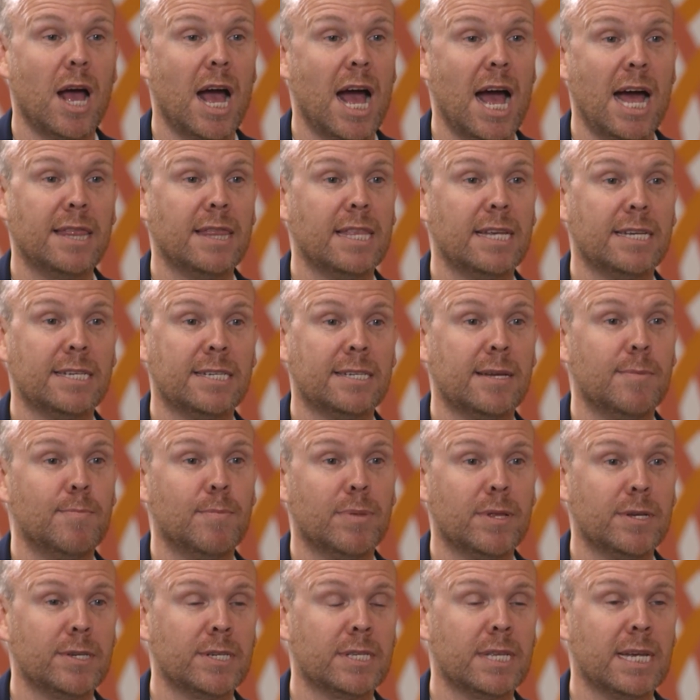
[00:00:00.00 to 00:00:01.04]
And the
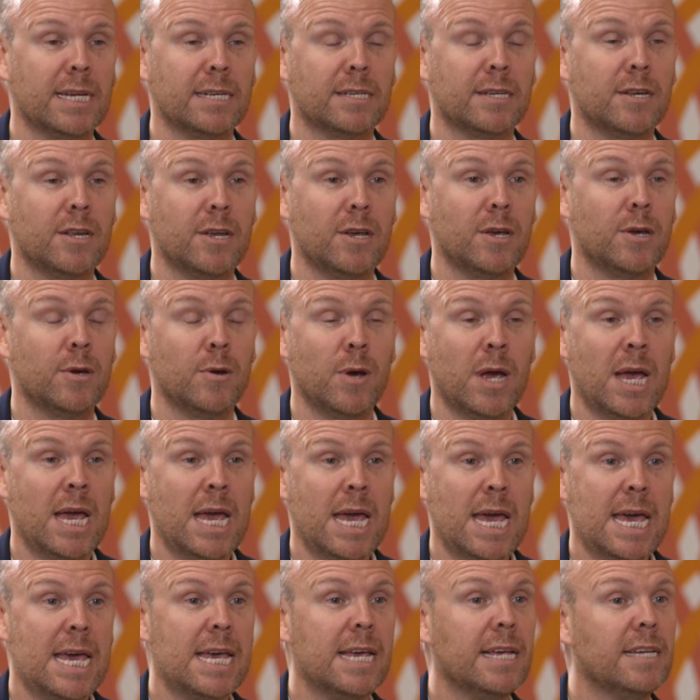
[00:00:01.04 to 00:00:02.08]
simplest thing to do
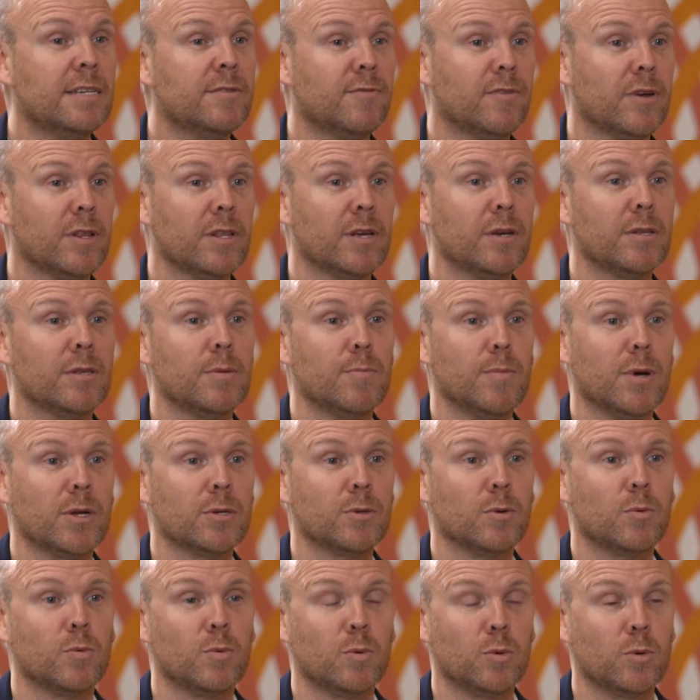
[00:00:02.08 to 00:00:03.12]
is follow the
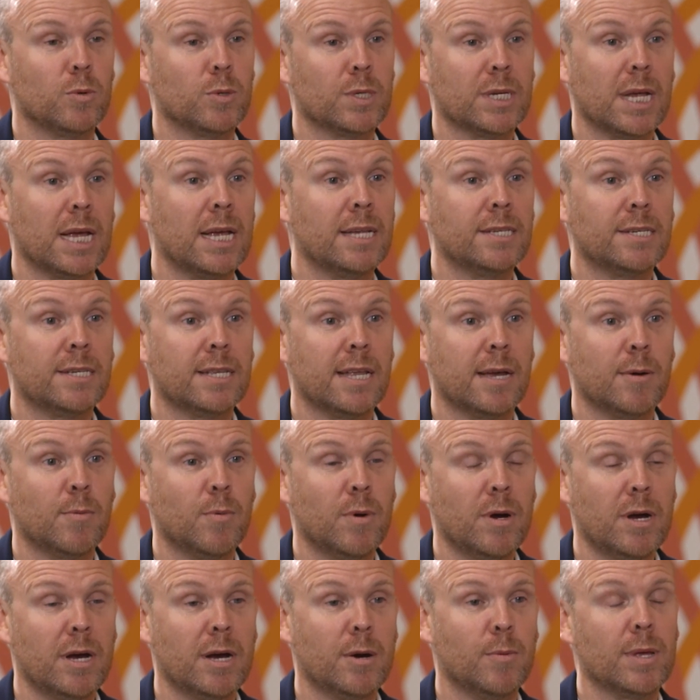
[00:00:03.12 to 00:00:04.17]
model rules as they
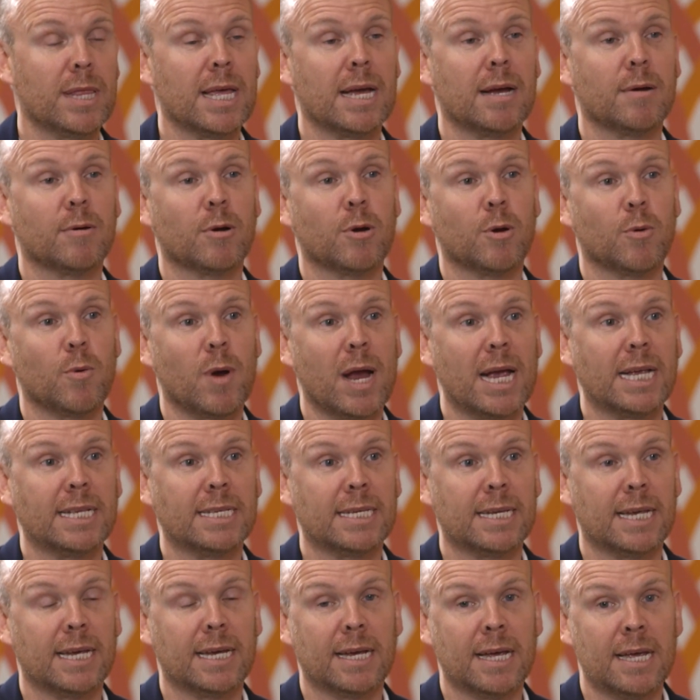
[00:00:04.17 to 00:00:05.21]
were without
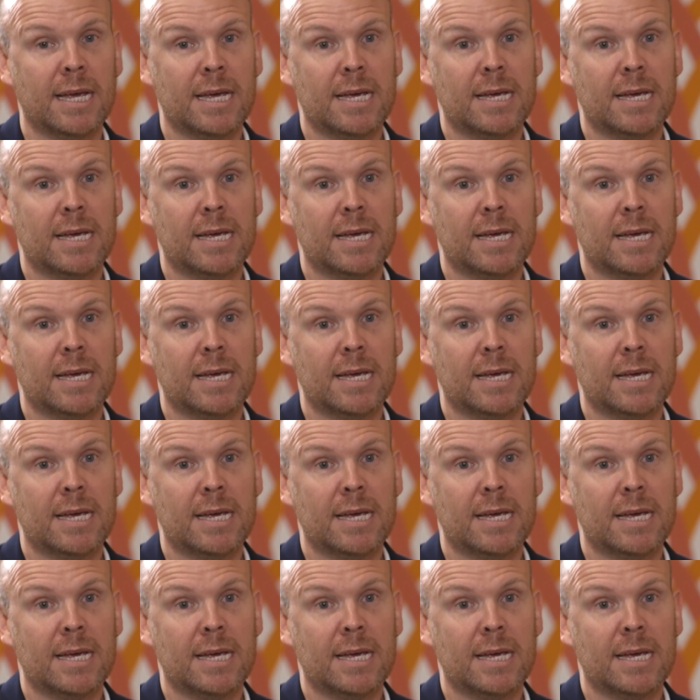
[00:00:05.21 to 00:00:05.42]
creating